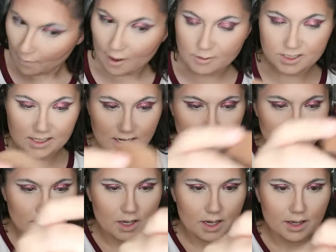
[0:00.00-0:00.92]
I was
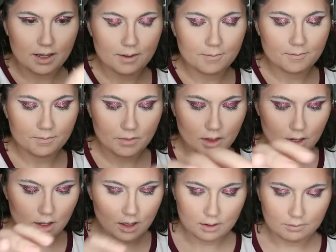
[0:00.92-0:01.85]
telling my
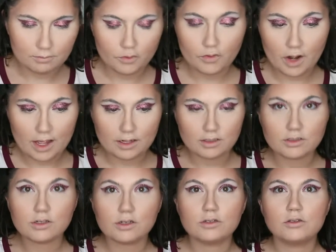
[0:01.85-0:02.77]

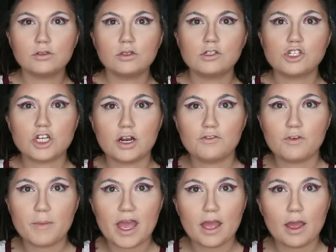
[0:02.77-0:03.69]
friend,
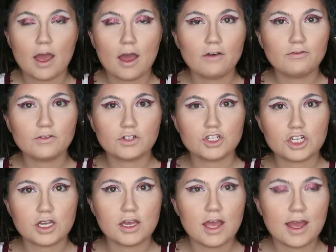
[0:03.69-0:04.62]
Jennifer Metcalf,
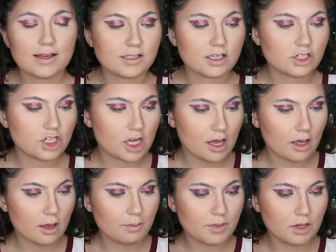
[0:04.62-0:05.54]
she has a
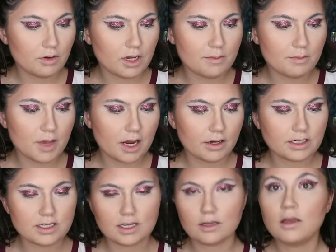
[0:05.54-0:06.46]
beauty,
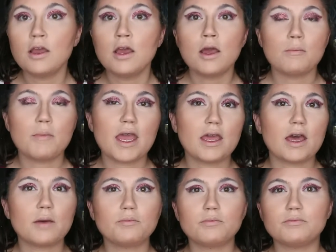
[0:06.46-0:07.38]
parenting,
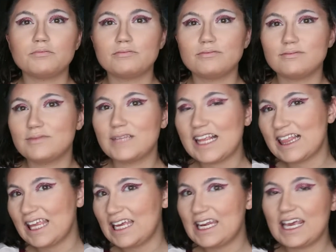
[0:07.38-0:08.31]
makeup,
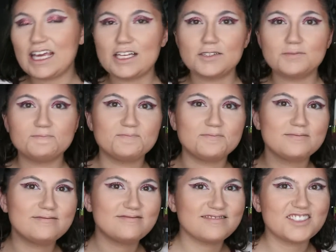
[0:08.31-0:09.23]
cleaning,
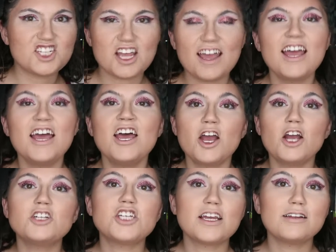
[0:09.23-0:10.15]

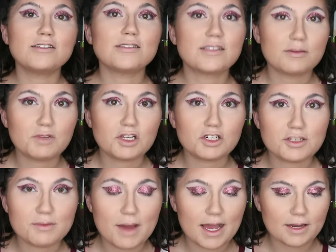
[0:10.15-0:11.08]
her channel's similar
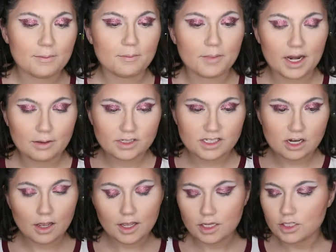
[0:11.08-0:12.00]
to mine, but I was
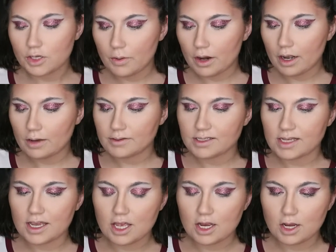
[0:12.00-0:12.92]
talking to her and I was
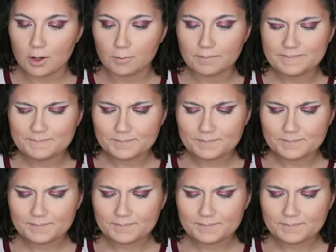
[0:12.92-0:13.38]
like, you know,